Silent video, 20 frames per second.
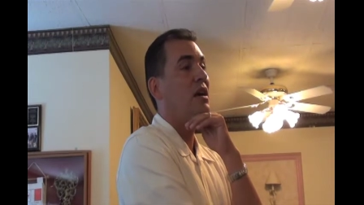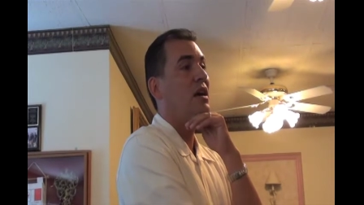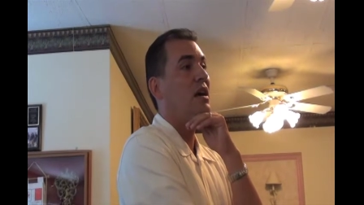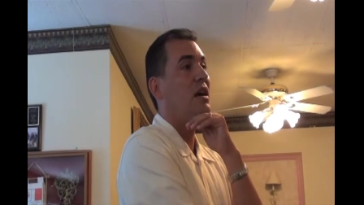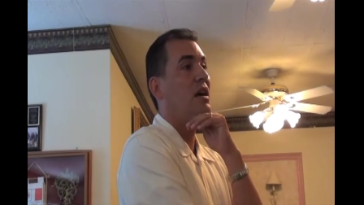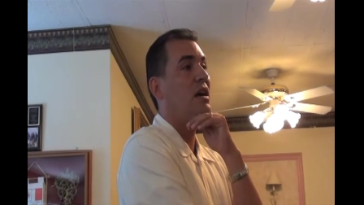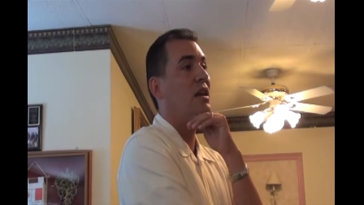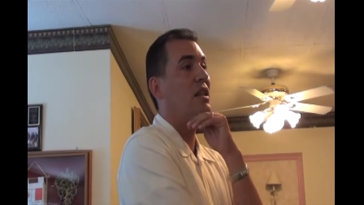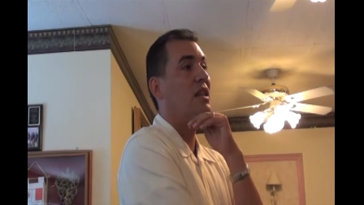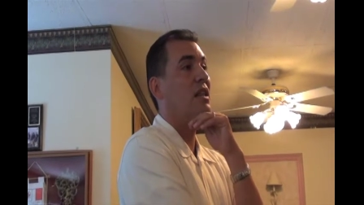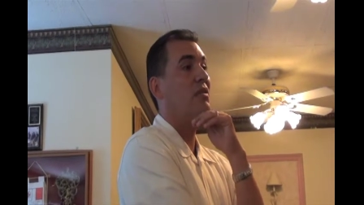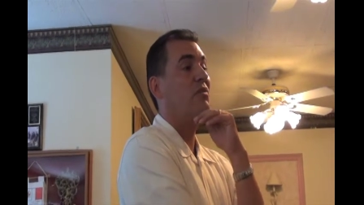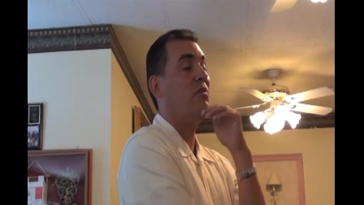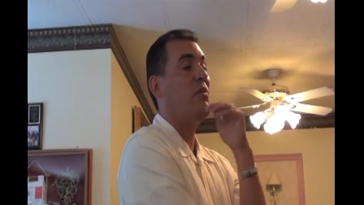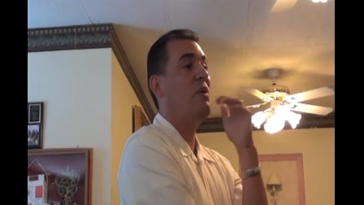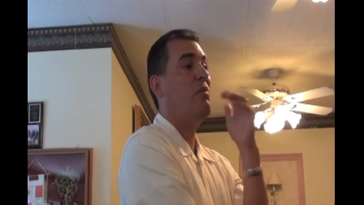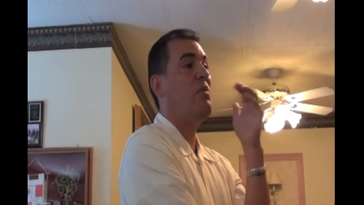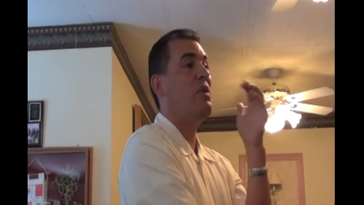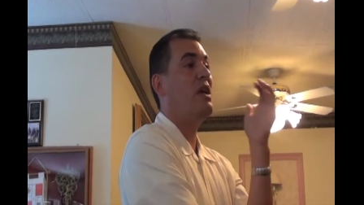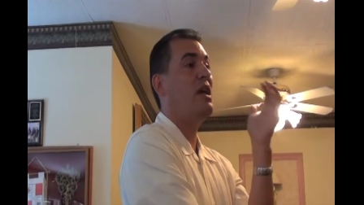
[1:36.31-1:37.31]
Uh,
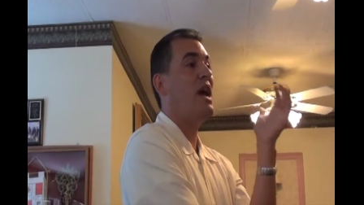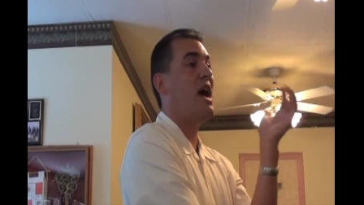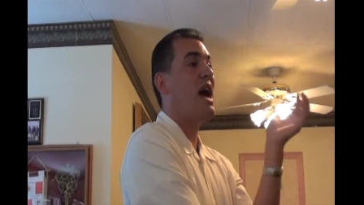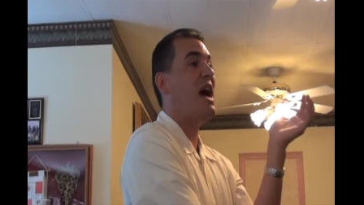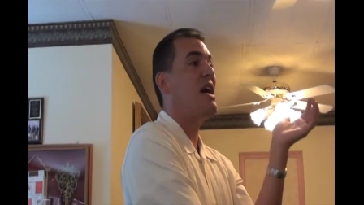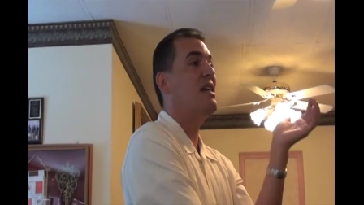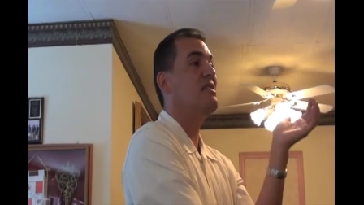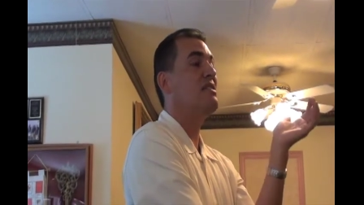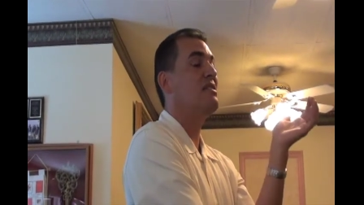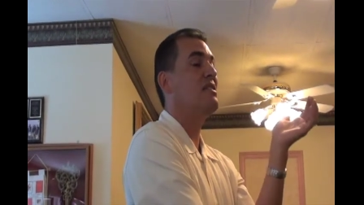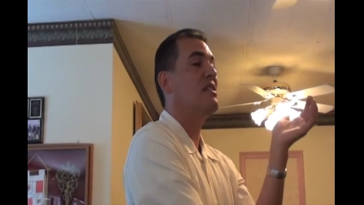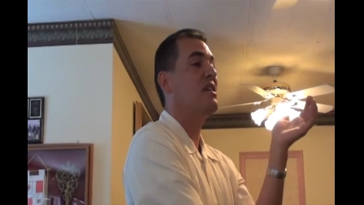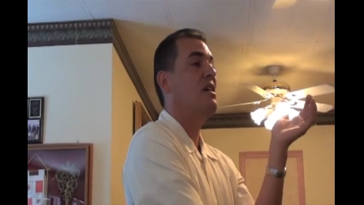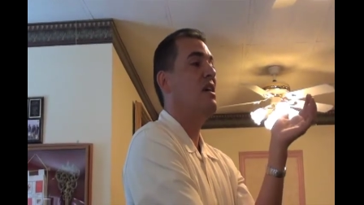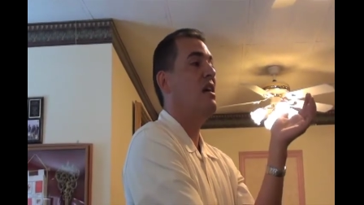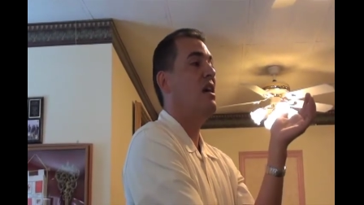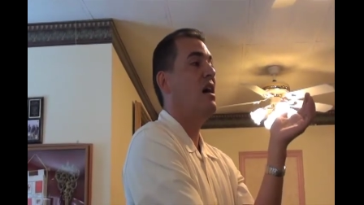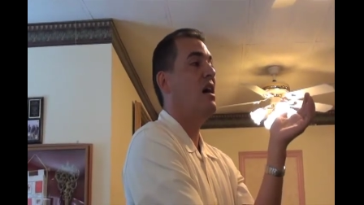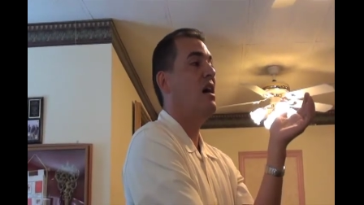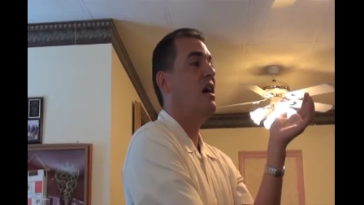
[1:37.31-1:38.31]
when we asked
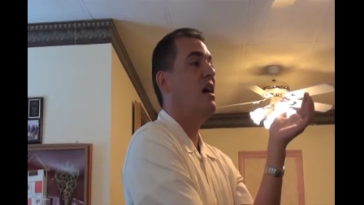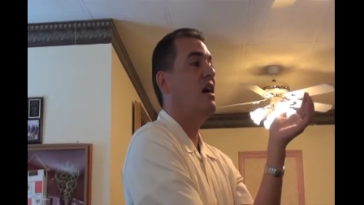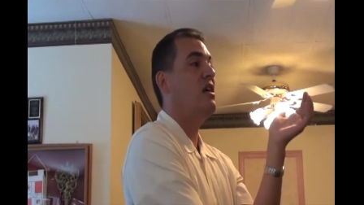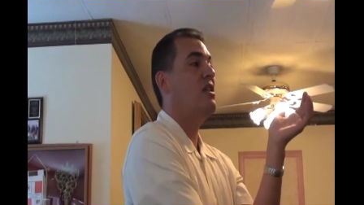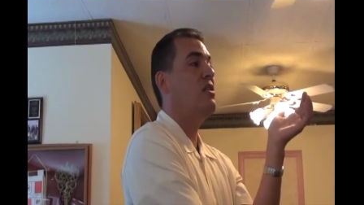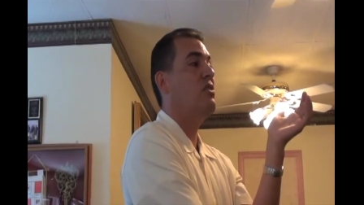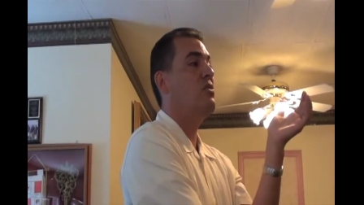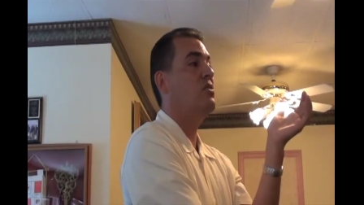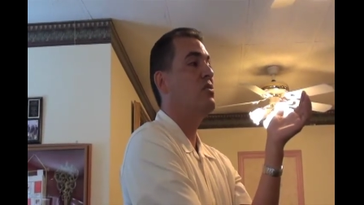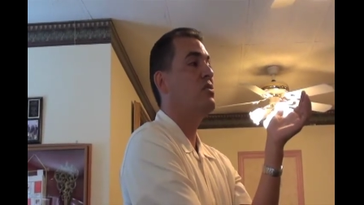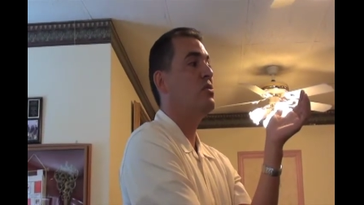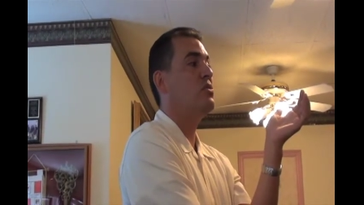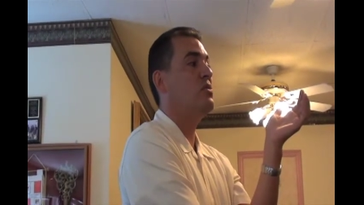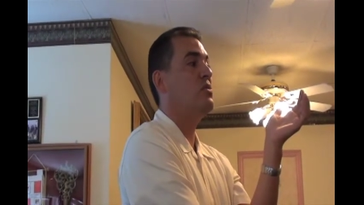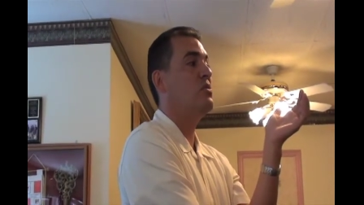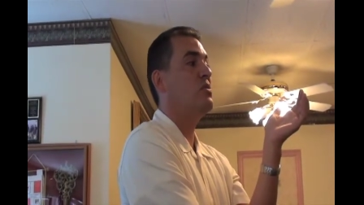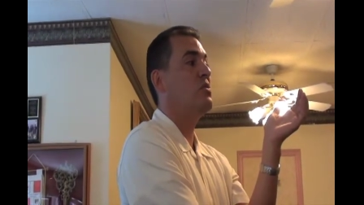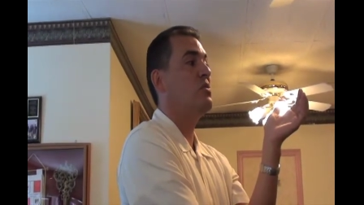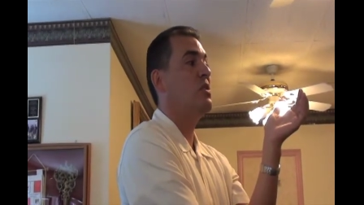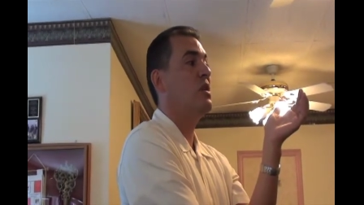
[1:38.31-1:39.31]
uh, you
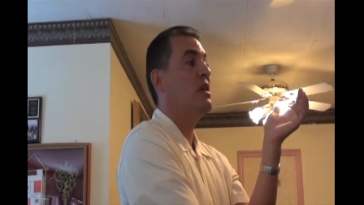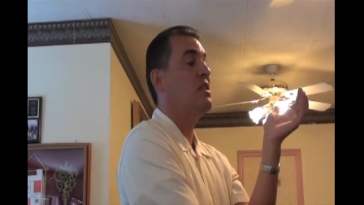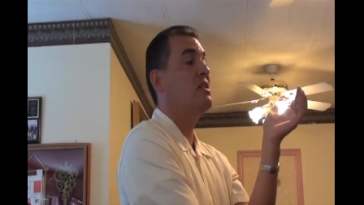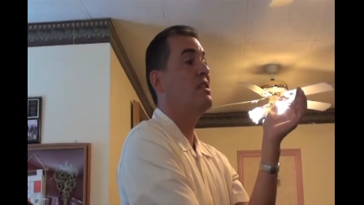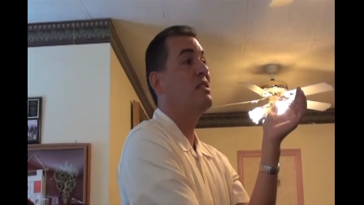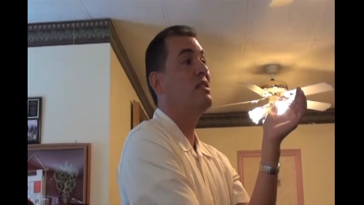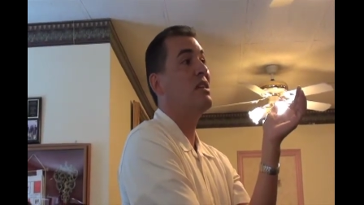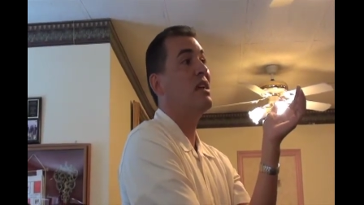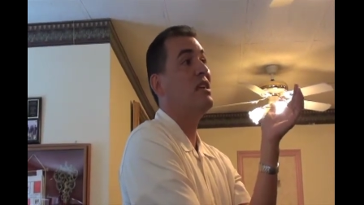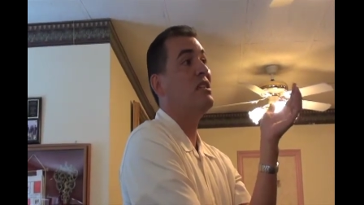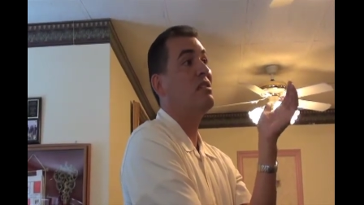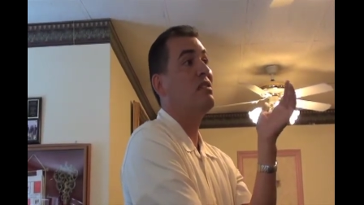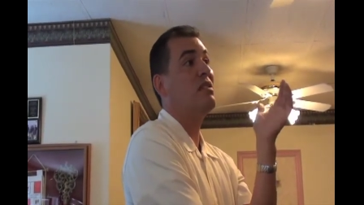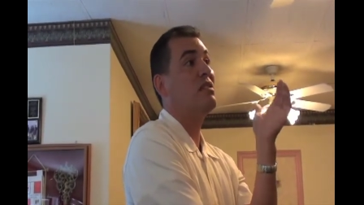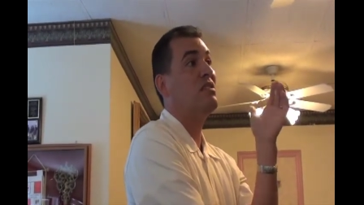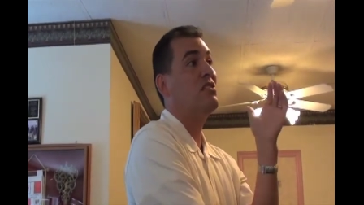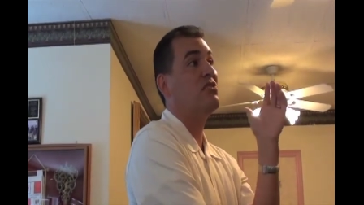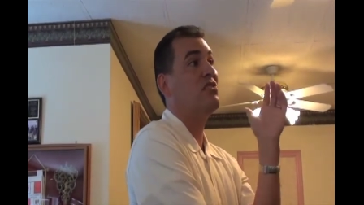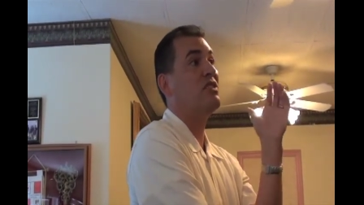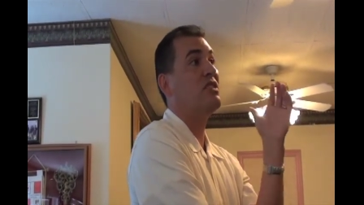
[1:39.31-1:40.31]
to discuss
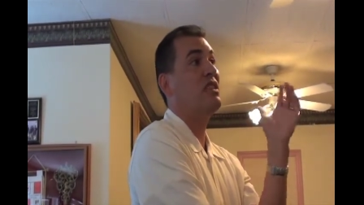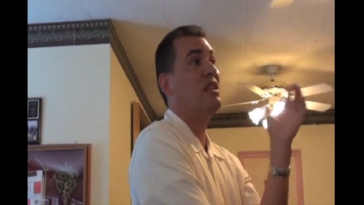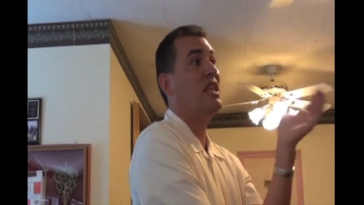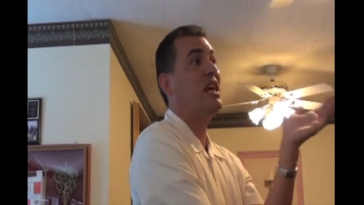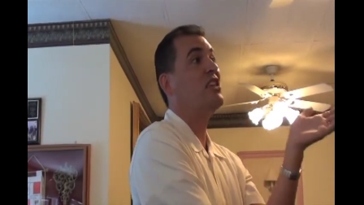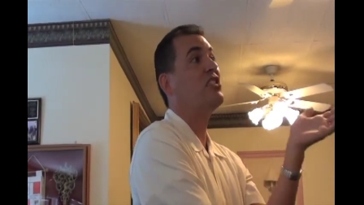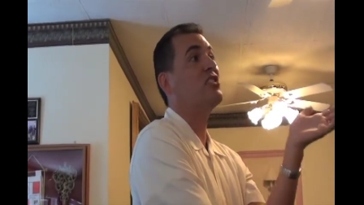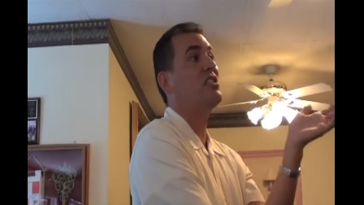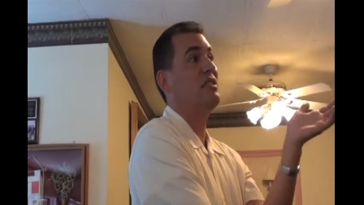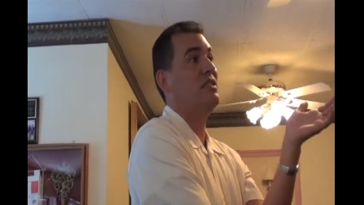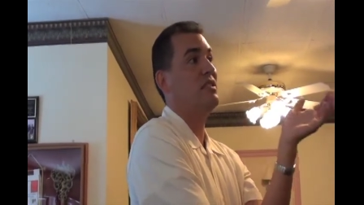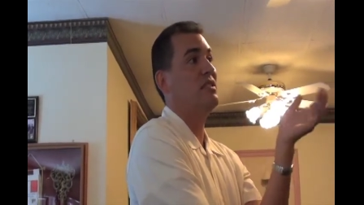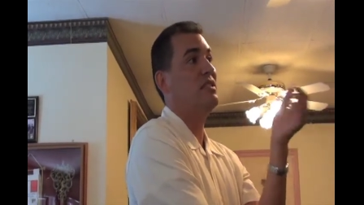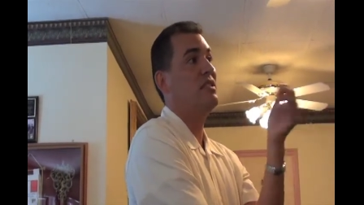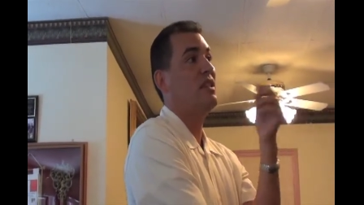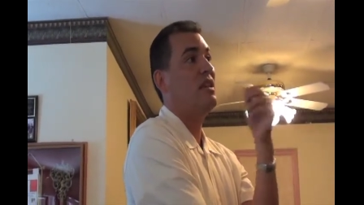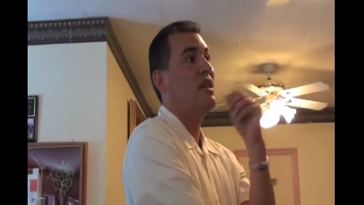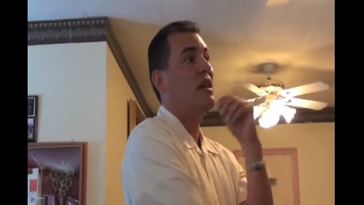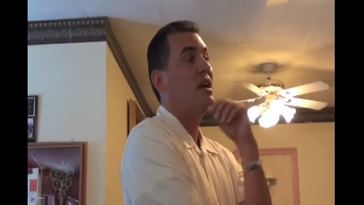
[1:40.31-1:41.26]
district elections